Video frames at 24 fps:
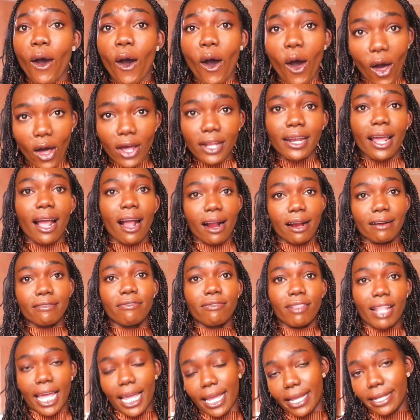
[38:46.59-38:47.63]
on our
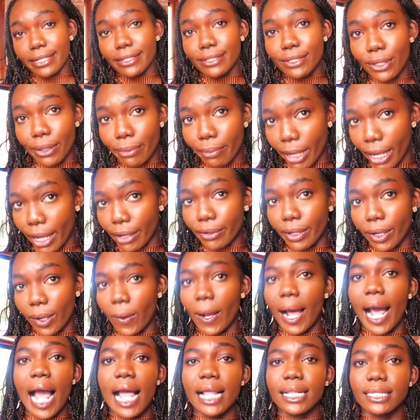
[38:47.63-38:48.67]
flight
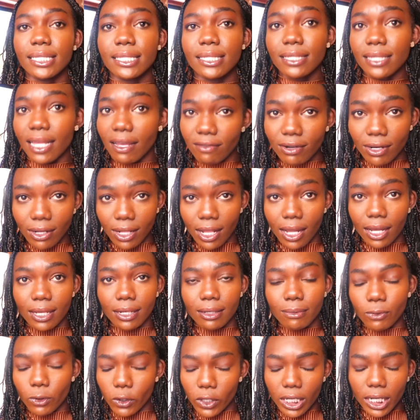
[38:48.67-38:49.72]
tomorrow at 7 o'clock in
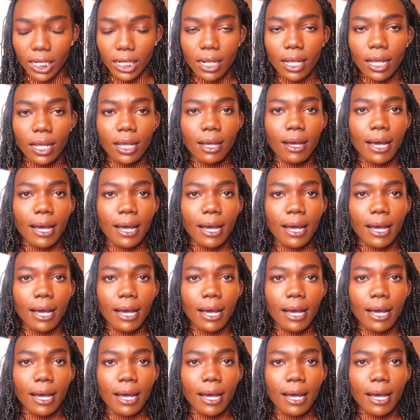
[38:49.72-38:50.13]
the morning,